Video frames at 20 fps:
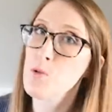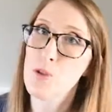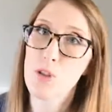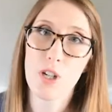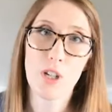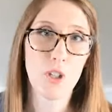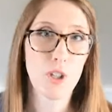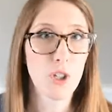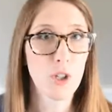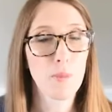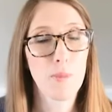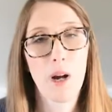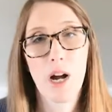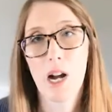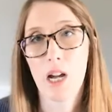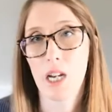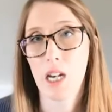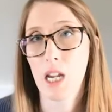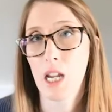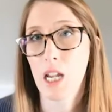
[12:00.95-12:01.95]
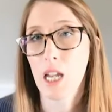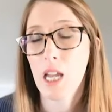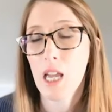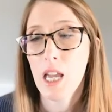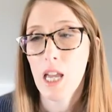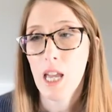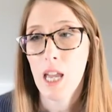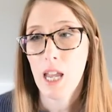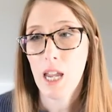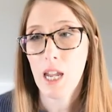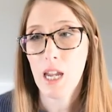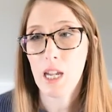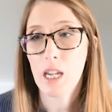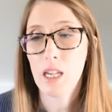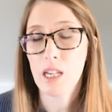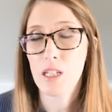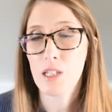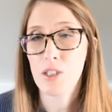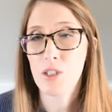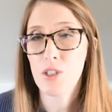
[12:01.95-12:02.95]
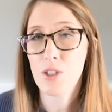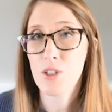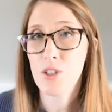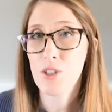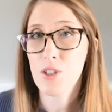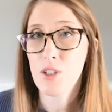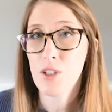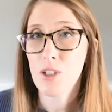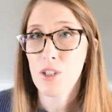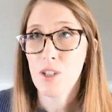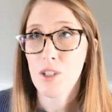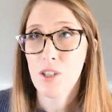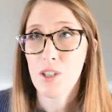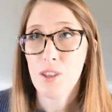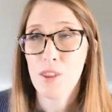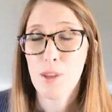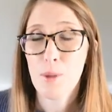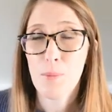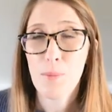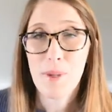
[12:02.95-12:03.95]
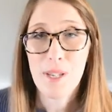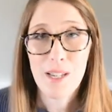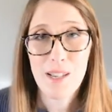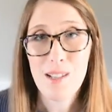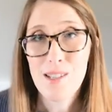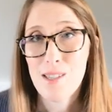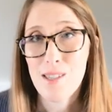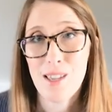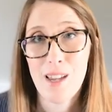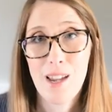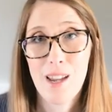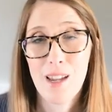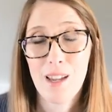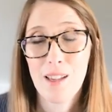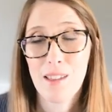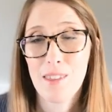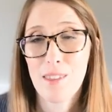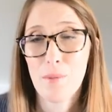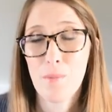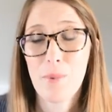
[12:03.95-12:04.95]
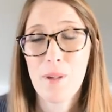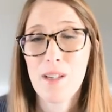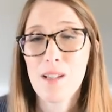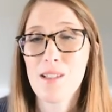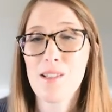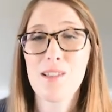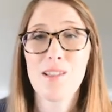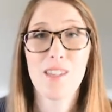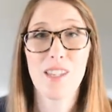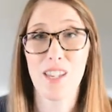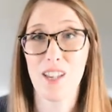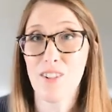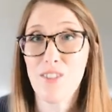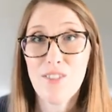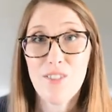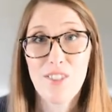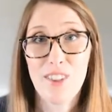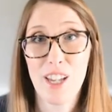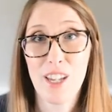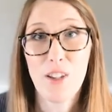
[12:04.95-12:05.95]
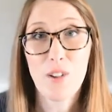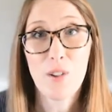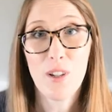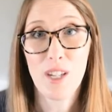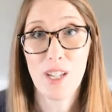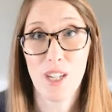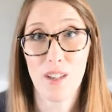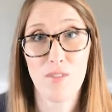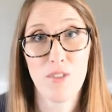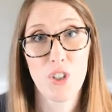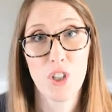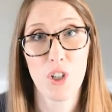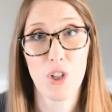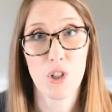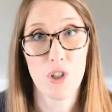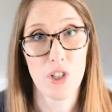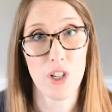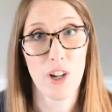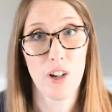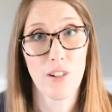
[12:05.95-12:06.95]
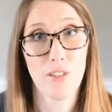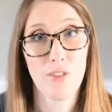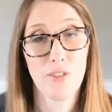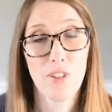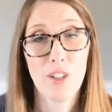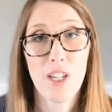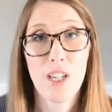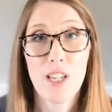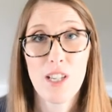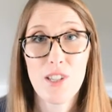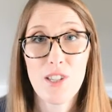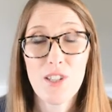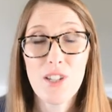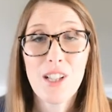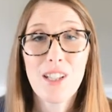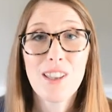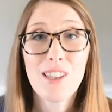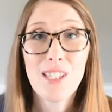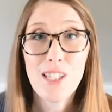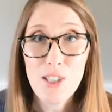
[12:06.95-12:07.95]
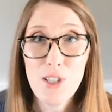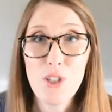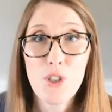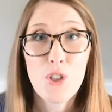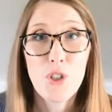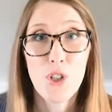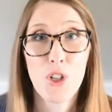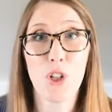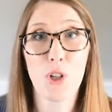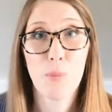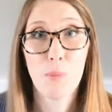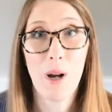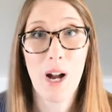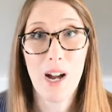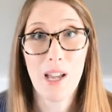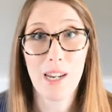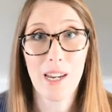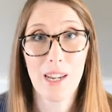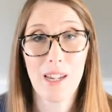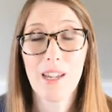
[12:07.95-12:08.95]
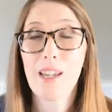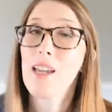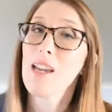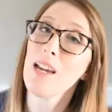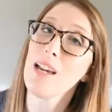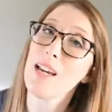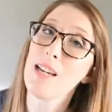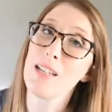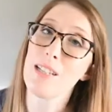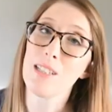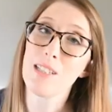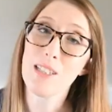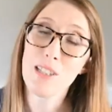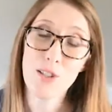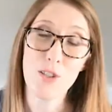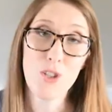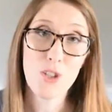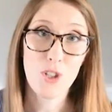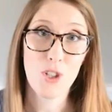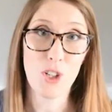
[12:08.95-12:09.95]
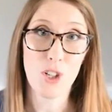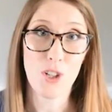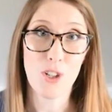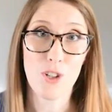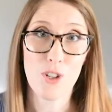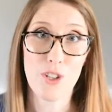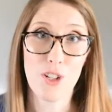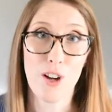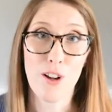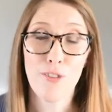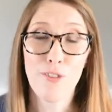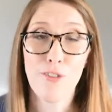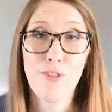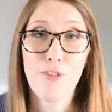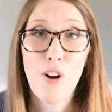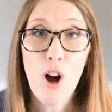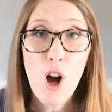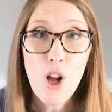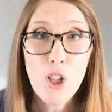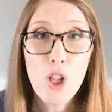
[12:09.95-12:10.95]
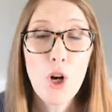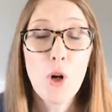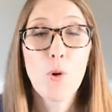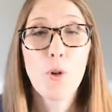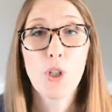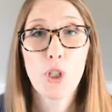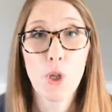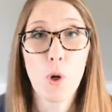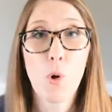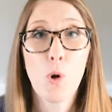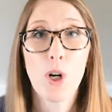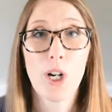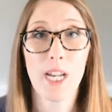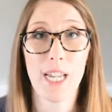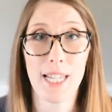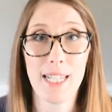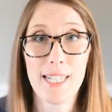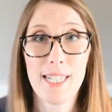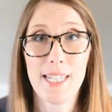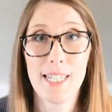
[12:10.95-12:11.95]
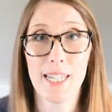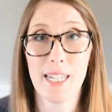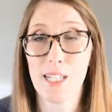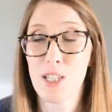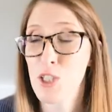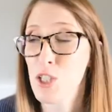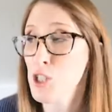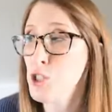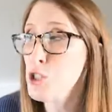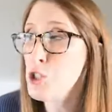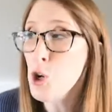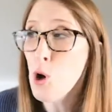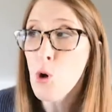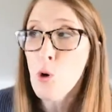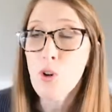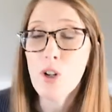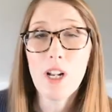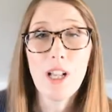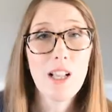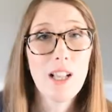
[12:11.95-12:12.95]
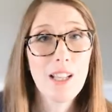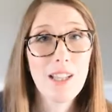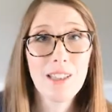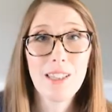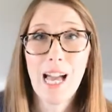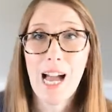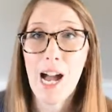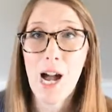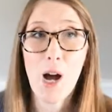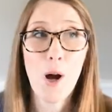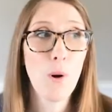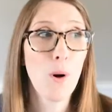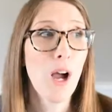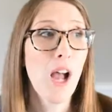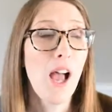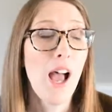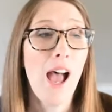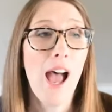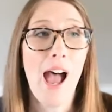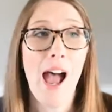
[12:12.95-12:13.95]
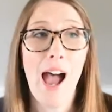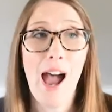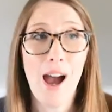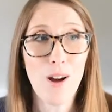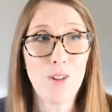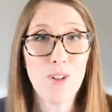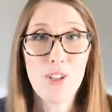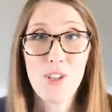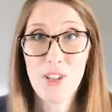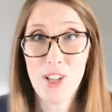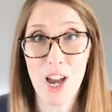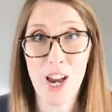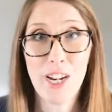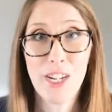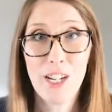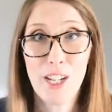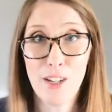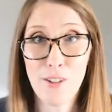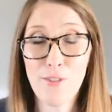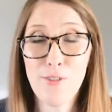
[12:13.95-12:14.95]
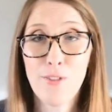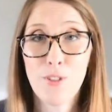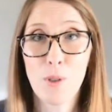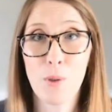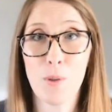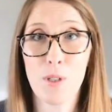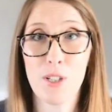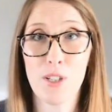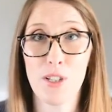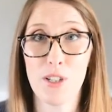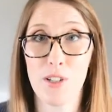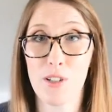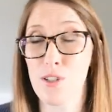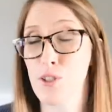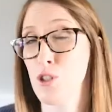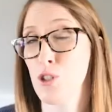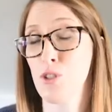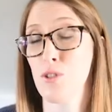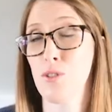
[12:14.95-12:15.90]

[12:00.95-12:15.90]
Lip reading: and your body, and the biggest thing, the biggest gift that you can give to yourself is to listen to your body. Listen to yourself, follow your instincts, and don't allow outside influences